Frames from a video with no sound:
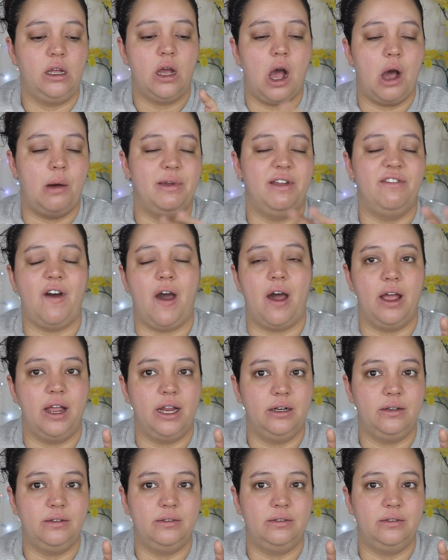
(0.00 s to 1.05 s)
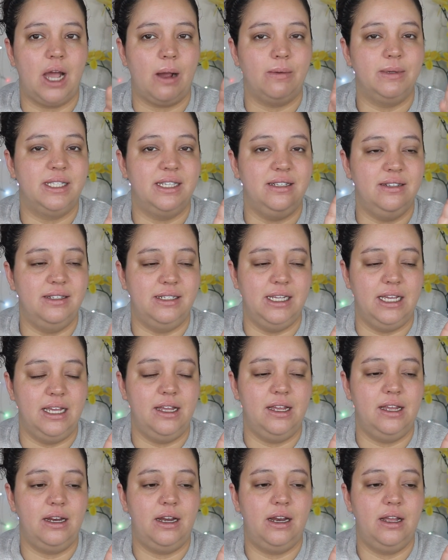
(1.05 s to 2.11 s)
I'll be fine. I was
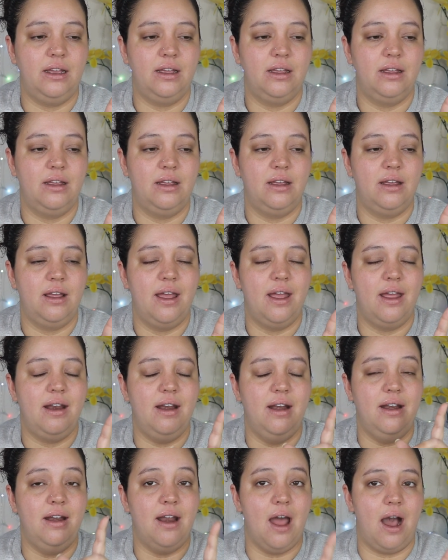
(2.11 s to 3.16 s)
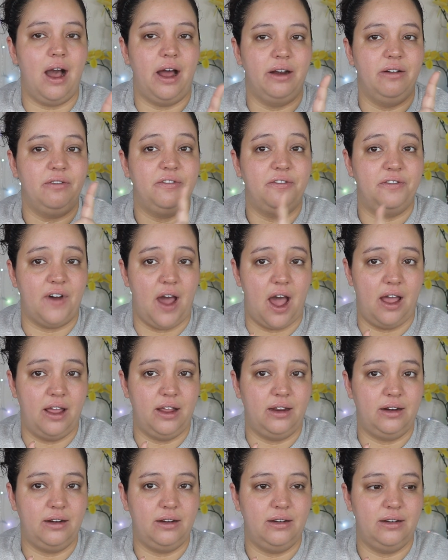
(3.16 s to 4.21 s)
indeed not
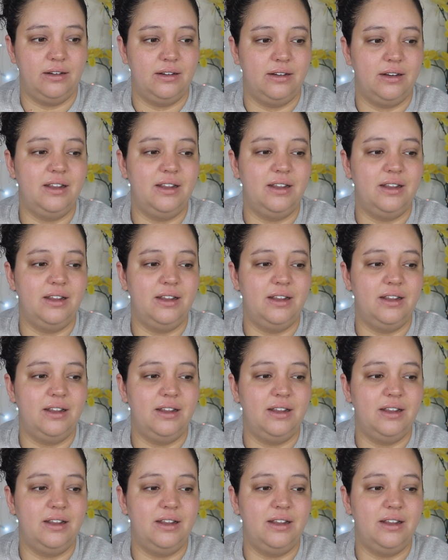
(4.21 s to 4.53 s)
fine.